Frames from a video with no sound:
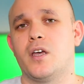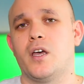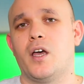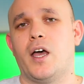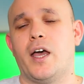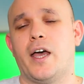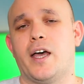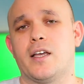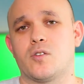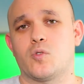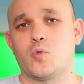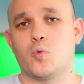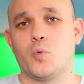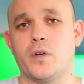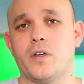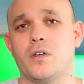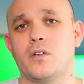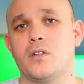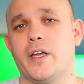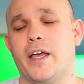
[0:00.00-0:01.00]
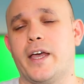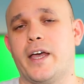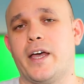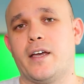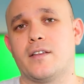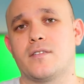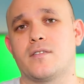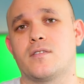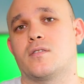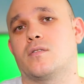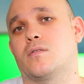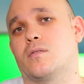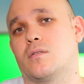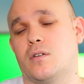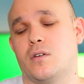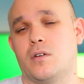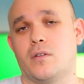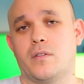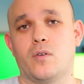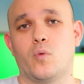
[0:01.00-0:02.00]
as well as
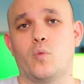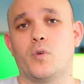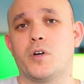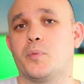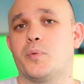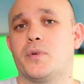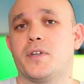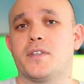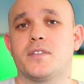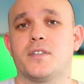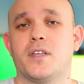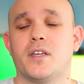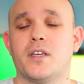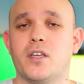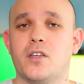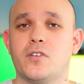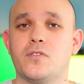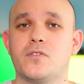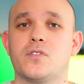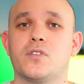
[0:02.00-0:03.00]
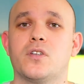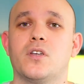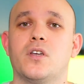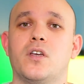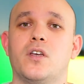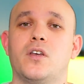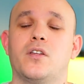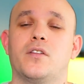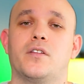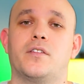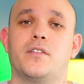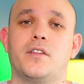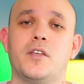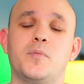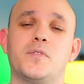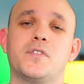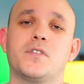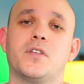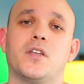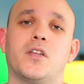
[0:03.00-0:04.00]
the WordPress settings, the
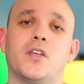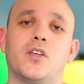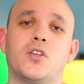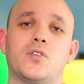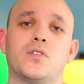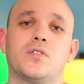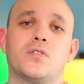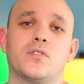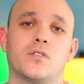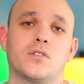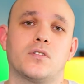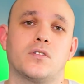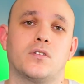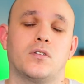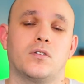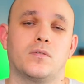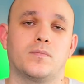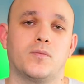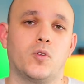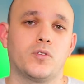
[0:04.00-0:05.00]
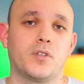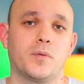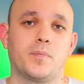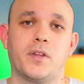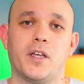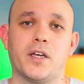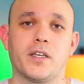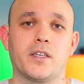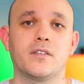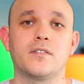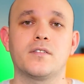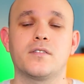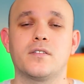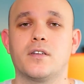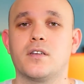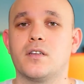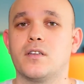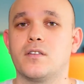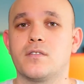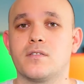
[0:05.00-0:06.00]
theme settings, all the plugin
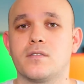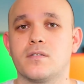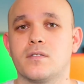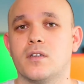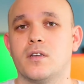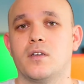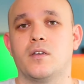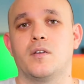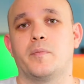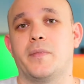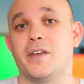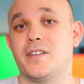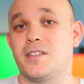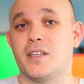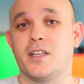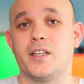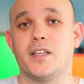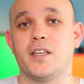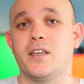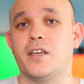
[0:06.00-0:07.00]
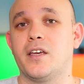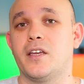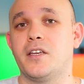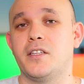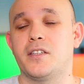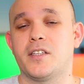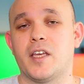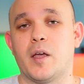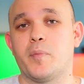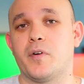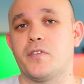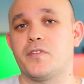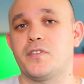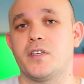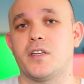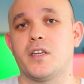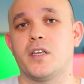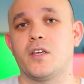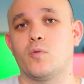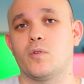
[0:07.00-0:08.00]
settings. Basically, any type of
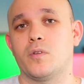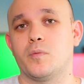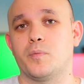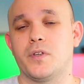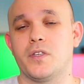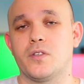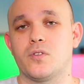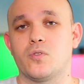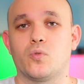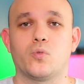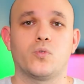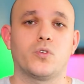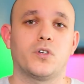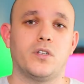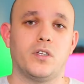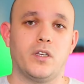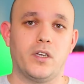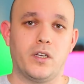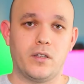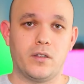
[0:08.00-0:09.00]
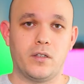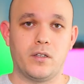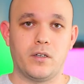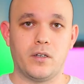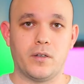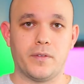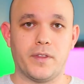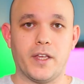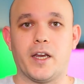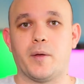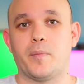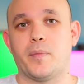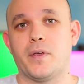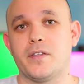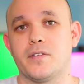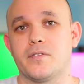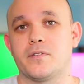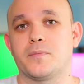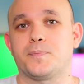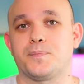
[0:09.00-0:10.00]
setting will be stored in the
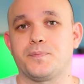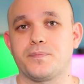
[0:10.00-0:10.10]
database.